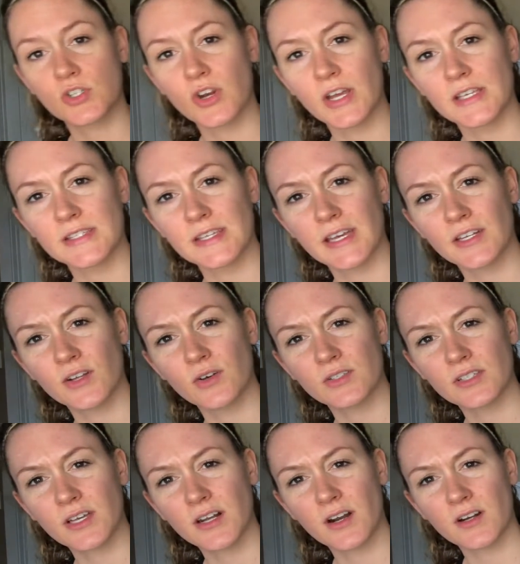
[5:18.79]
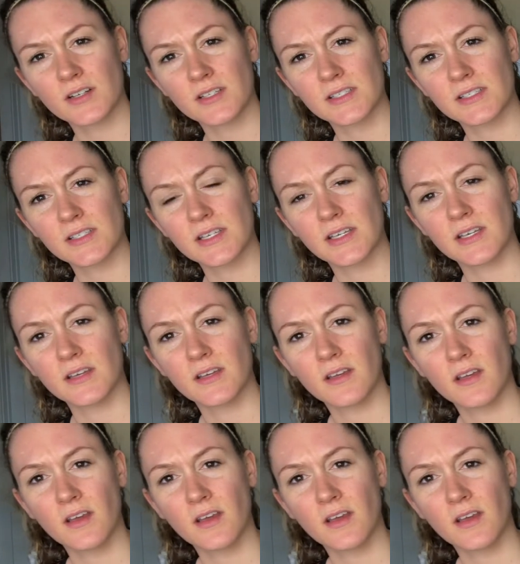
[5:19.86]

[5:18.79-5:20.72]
crazy. I know it's kind of hard to see.